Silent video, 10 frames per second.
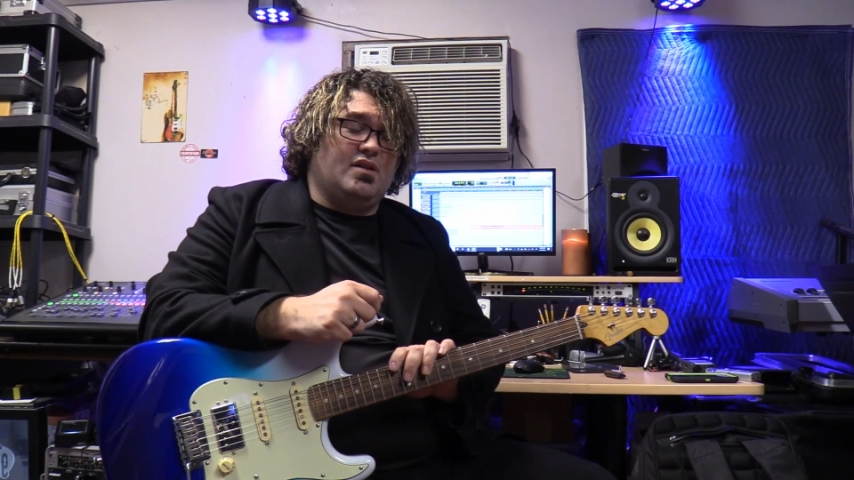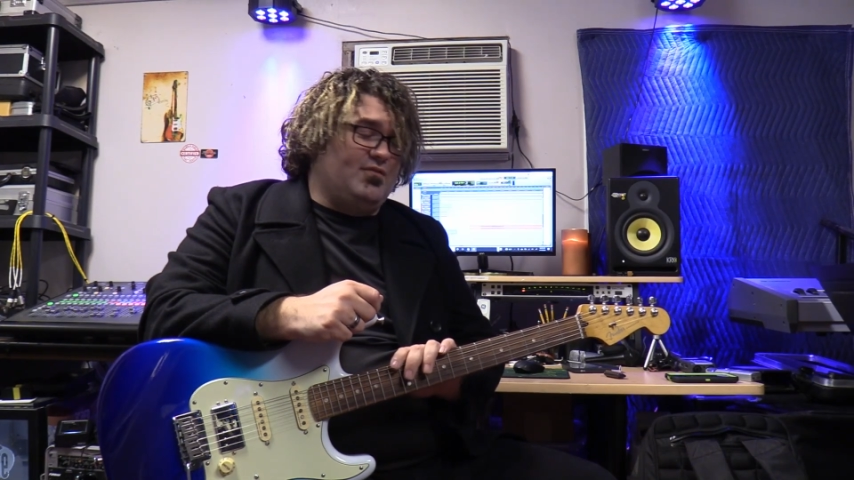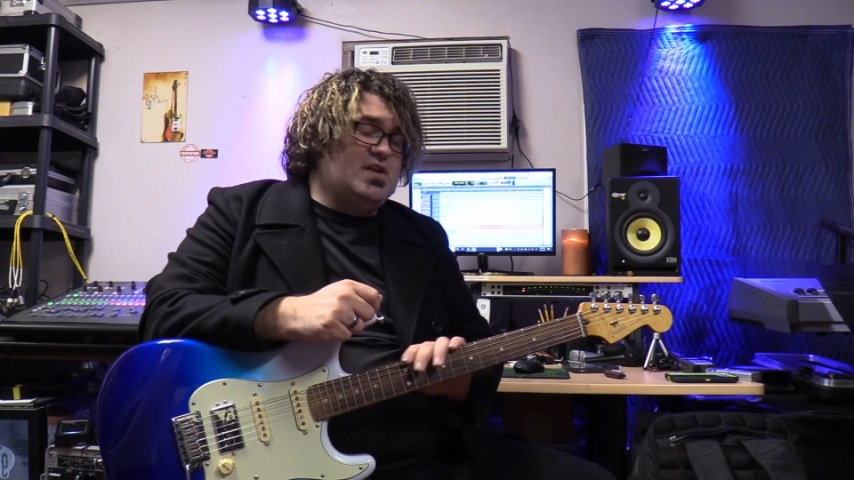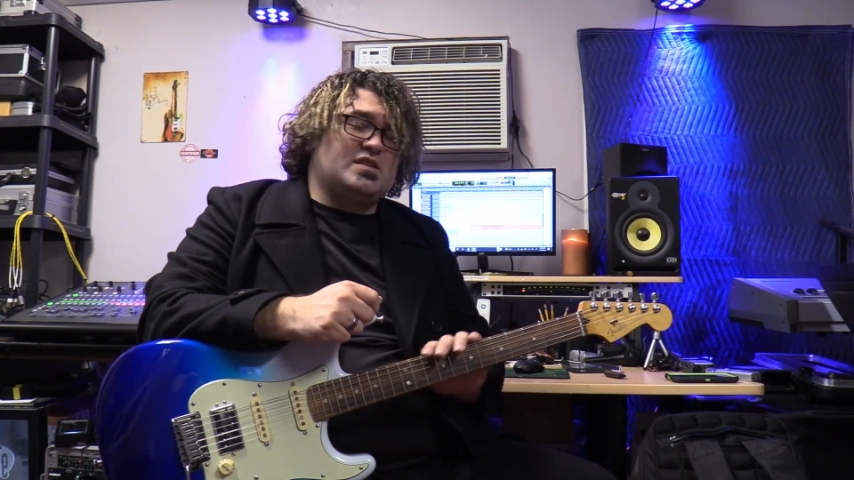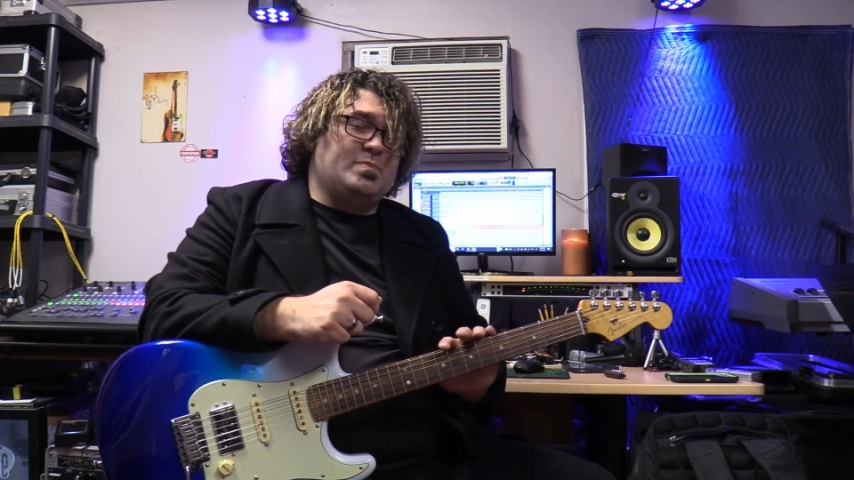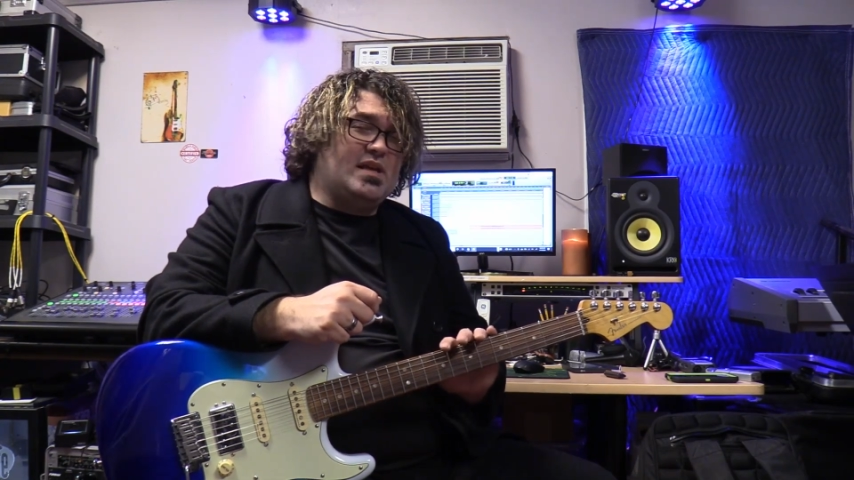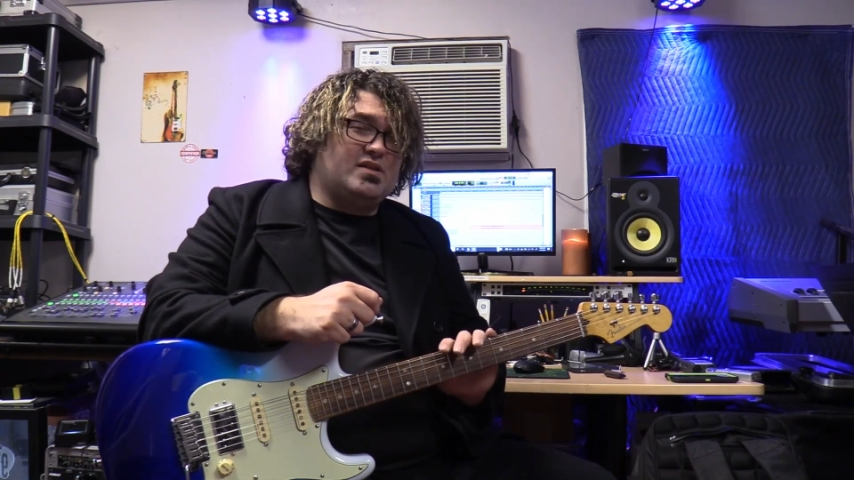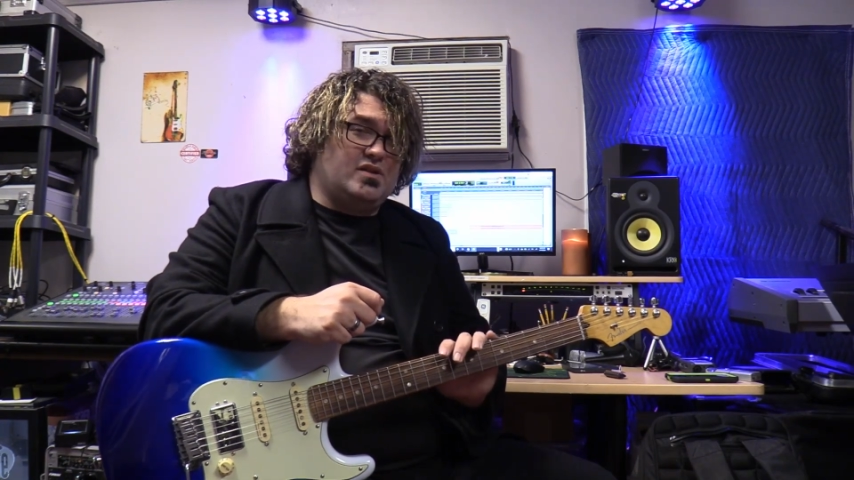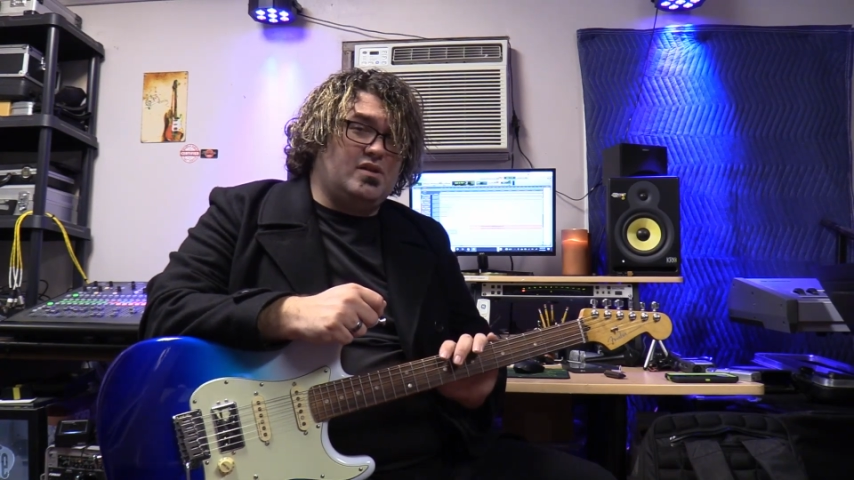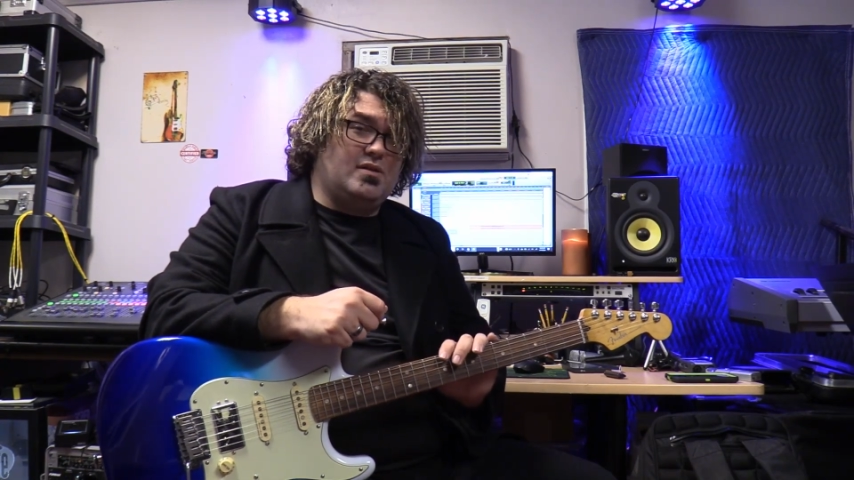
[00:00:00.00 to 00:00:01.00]
if it
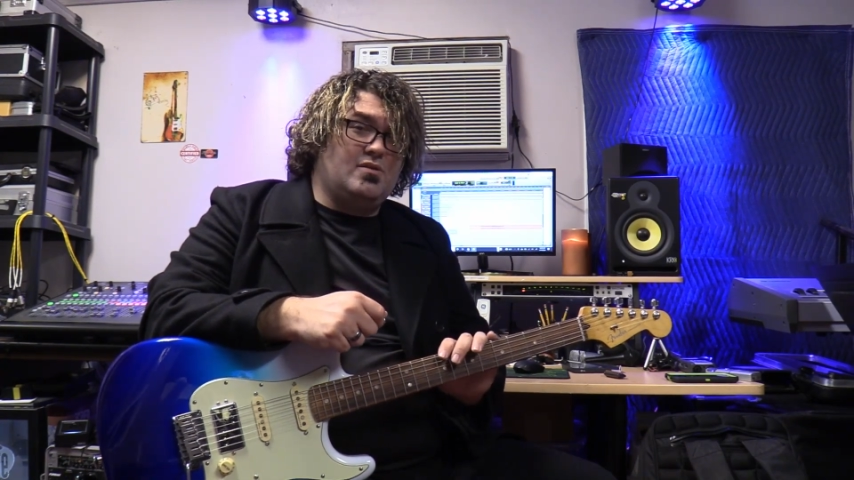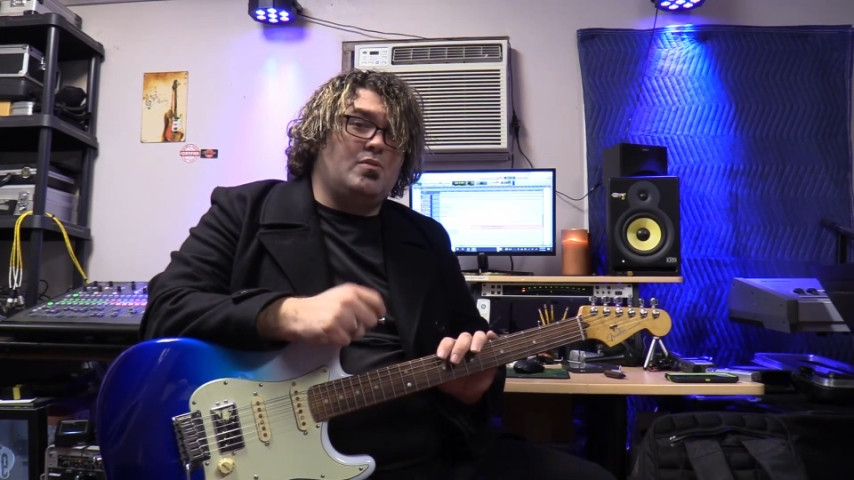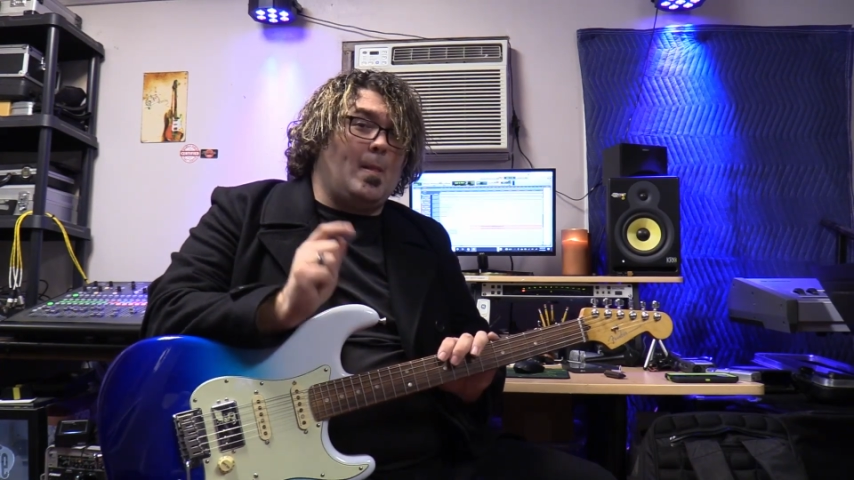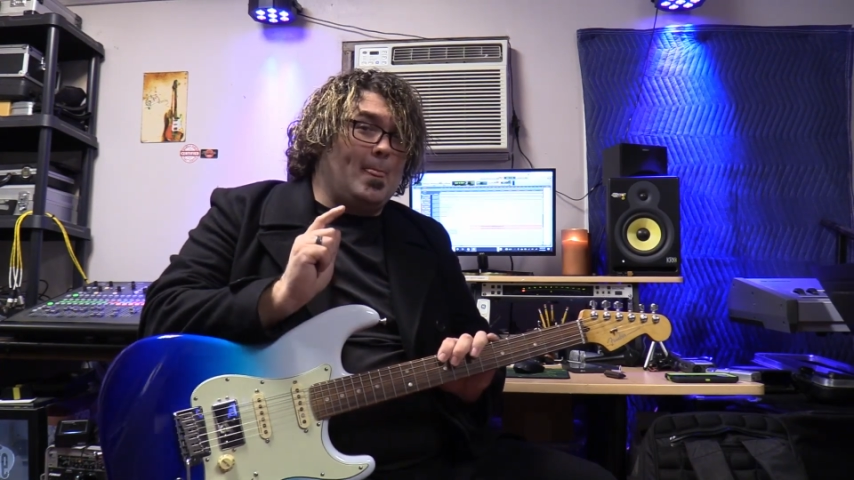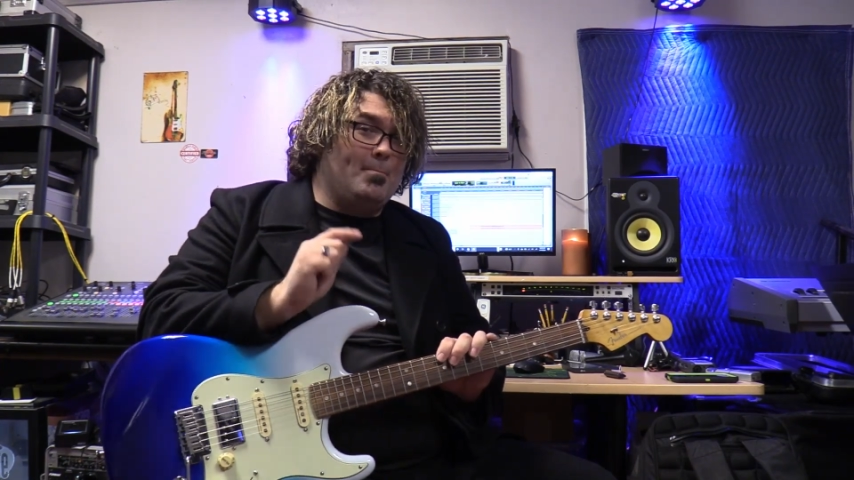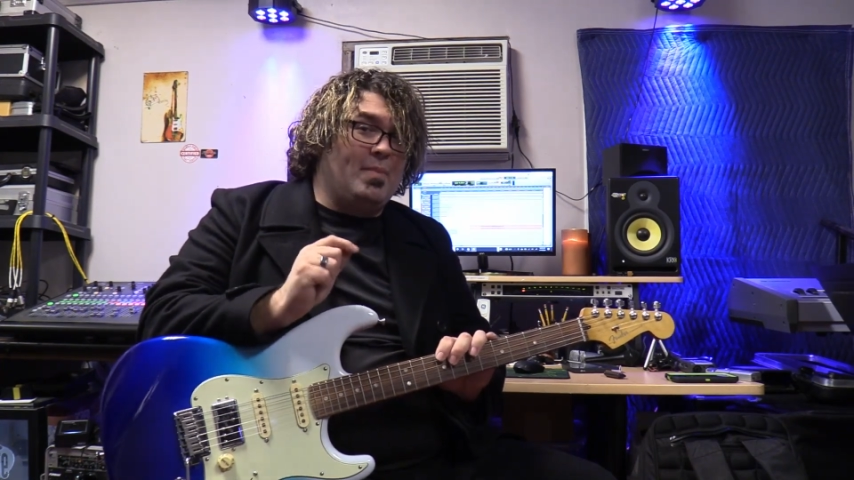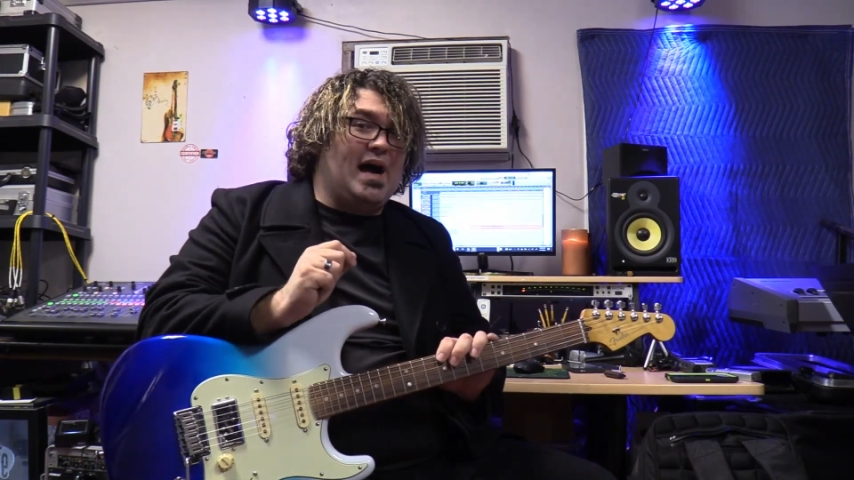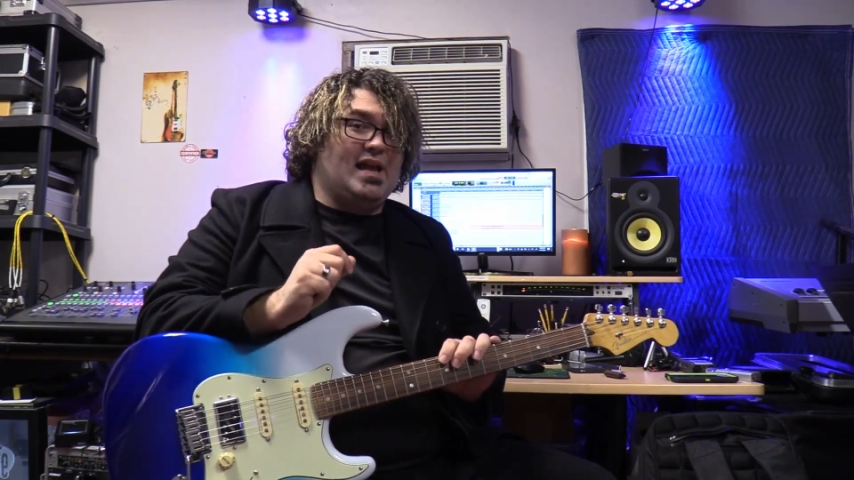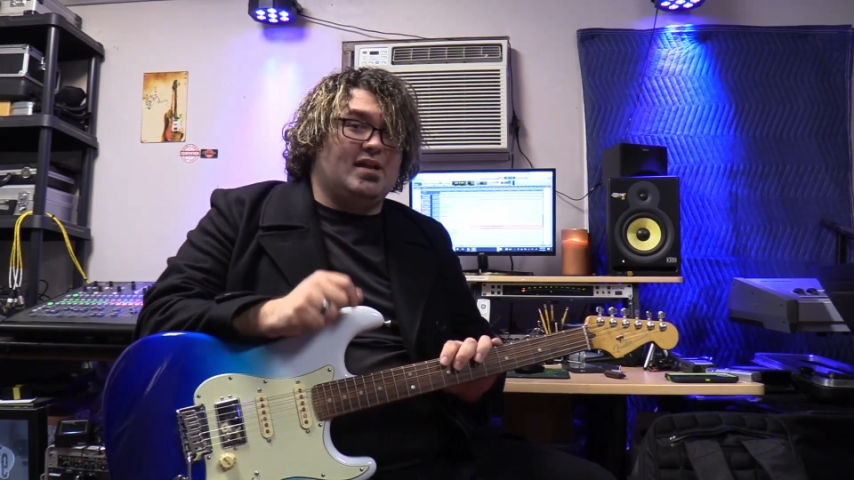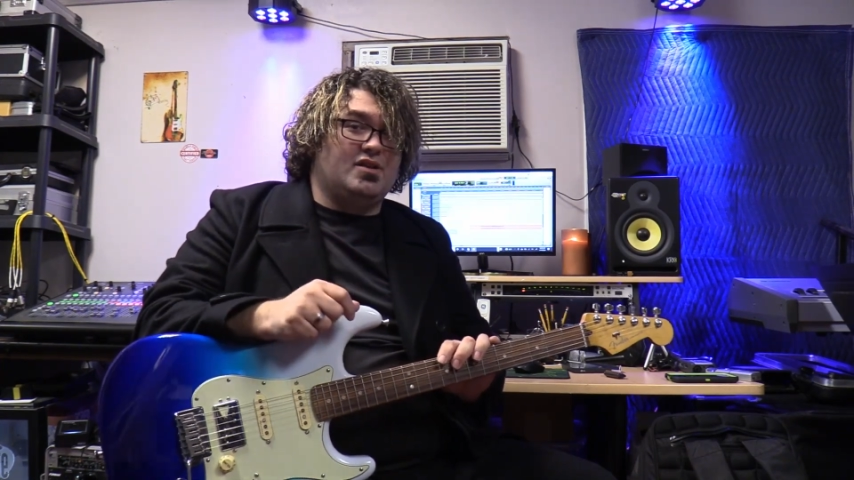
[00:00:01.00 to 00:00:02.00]
speaks to you,
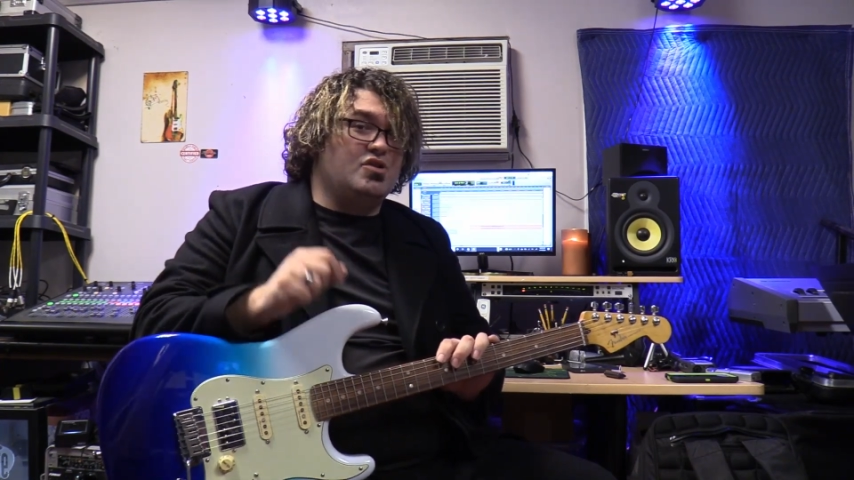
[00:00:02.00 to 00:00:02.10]
buy it.